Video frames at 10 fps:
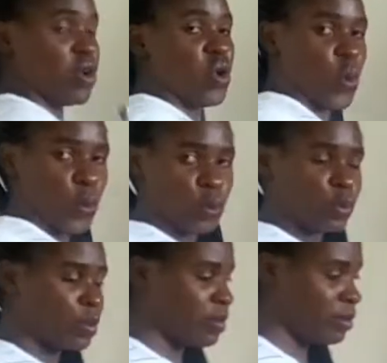O.
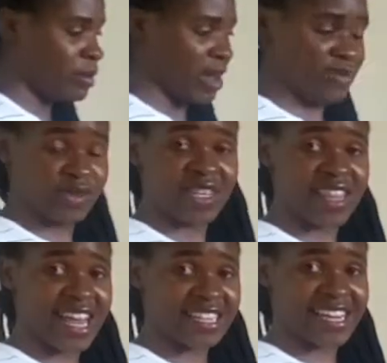Have you
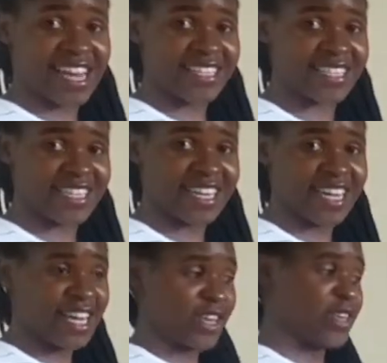seen that, class?
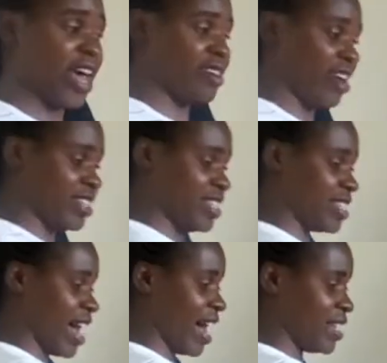I write
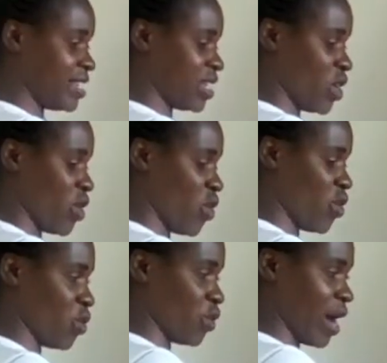it at
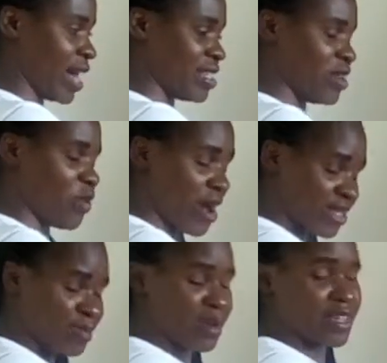O, at the
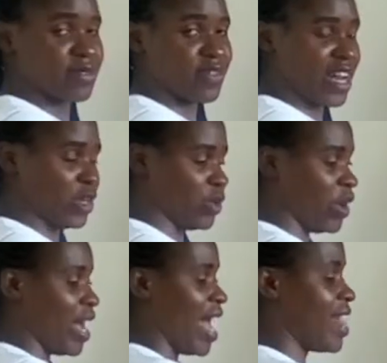ones place value.
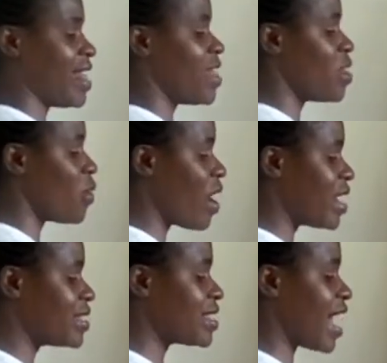And then the
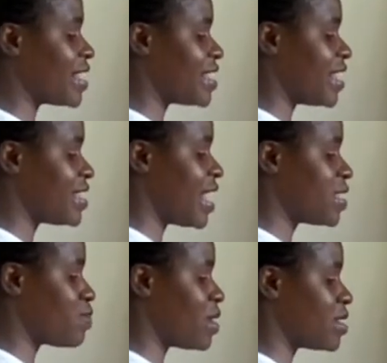ones at the
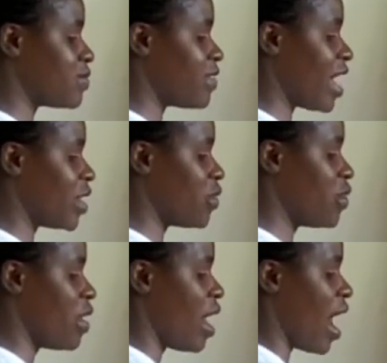tens place
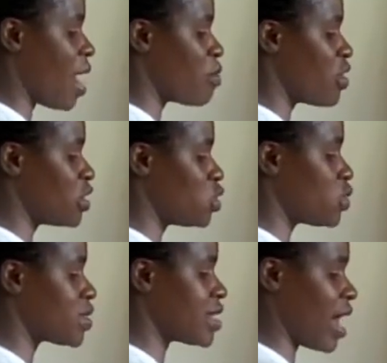value, I'm going
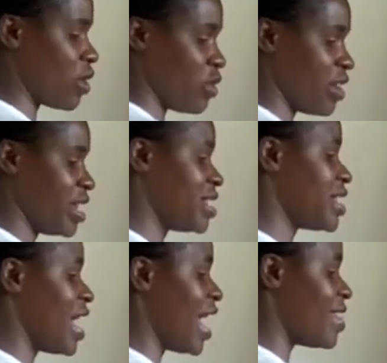to circle
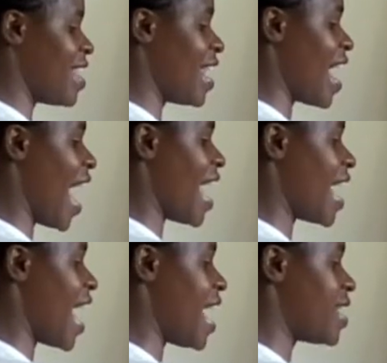it. Then
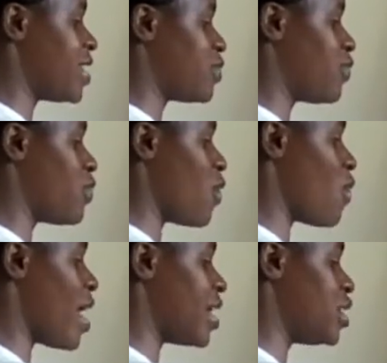I carry it
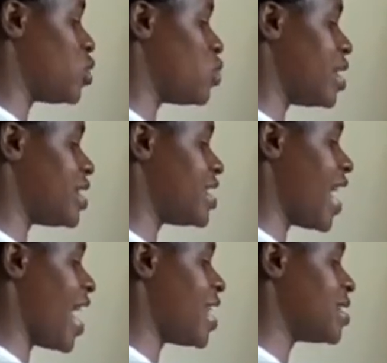forward to the
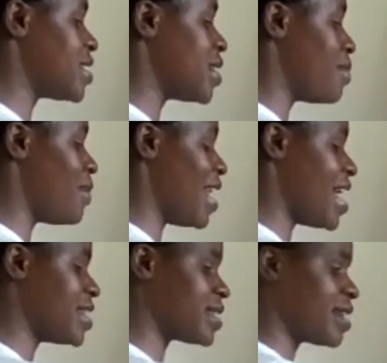tens
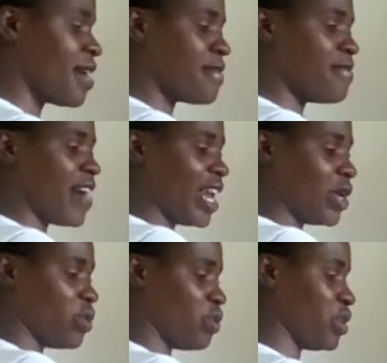place
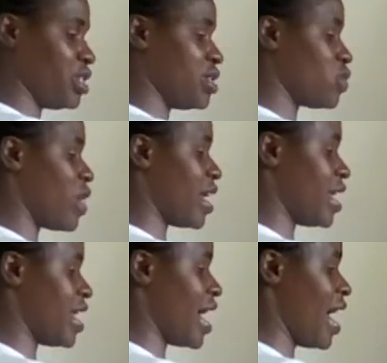value, which is
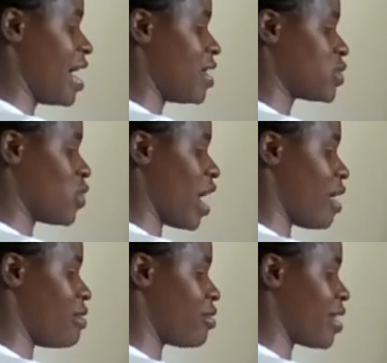1 here. So
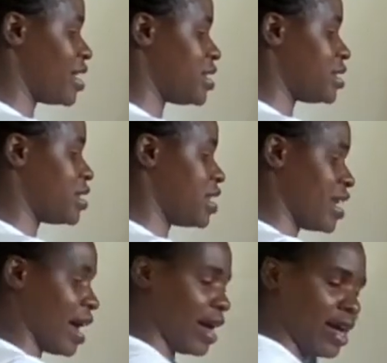I will write it
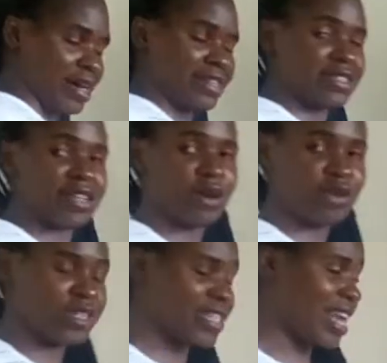here and
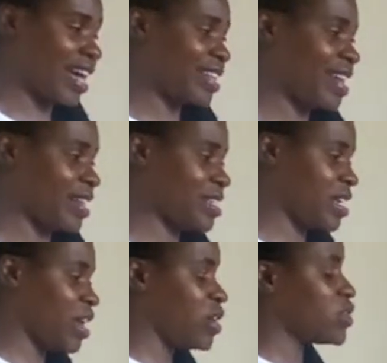circle it like that.
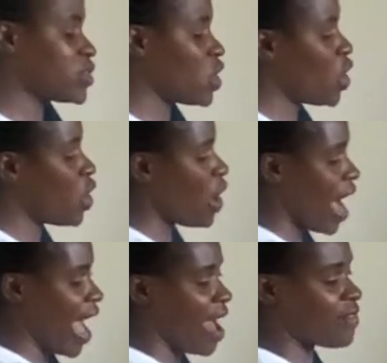So
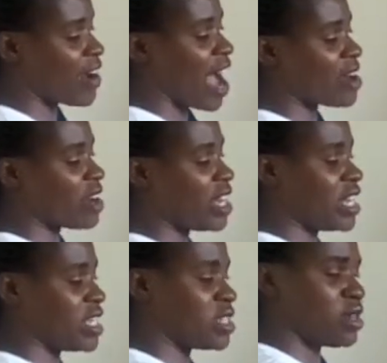I have
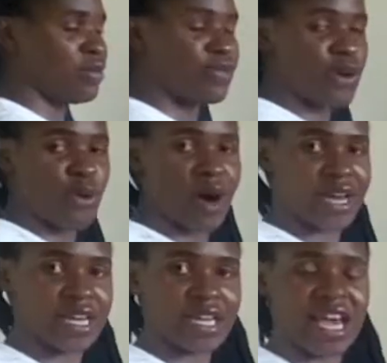carried it
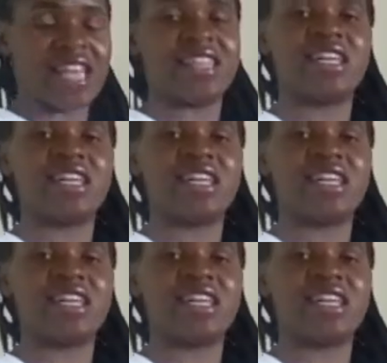forward, and